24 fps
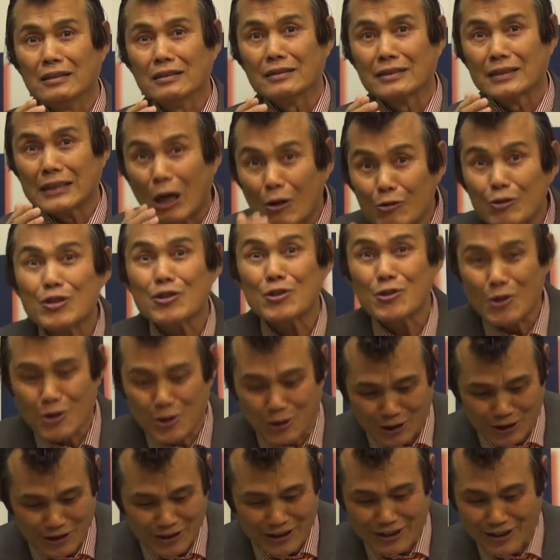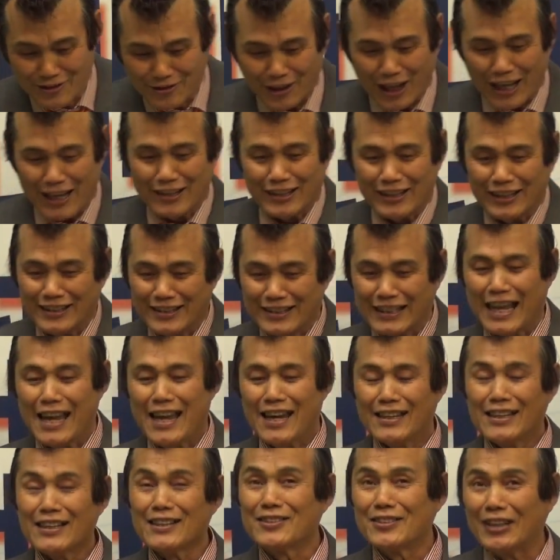Sounds so good.
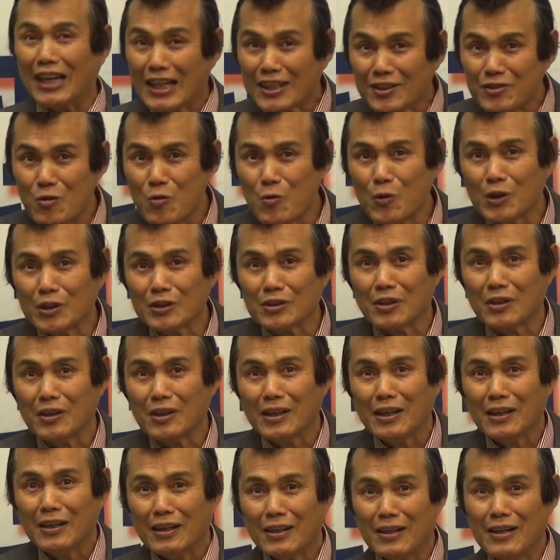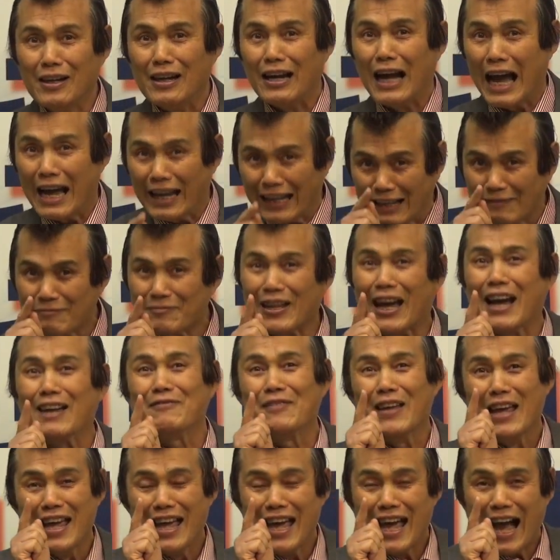The great word.
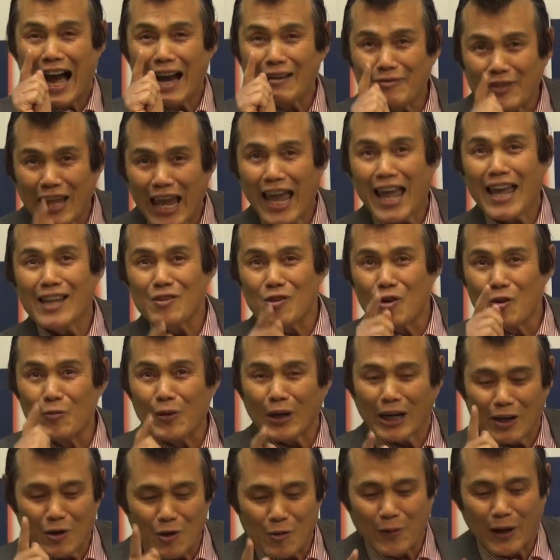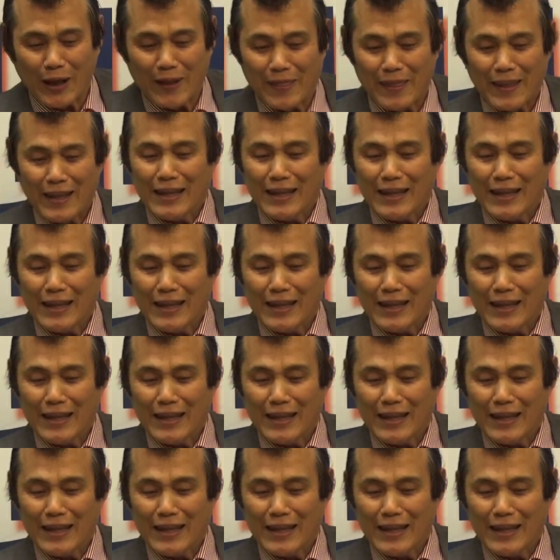I'm telling you over and over.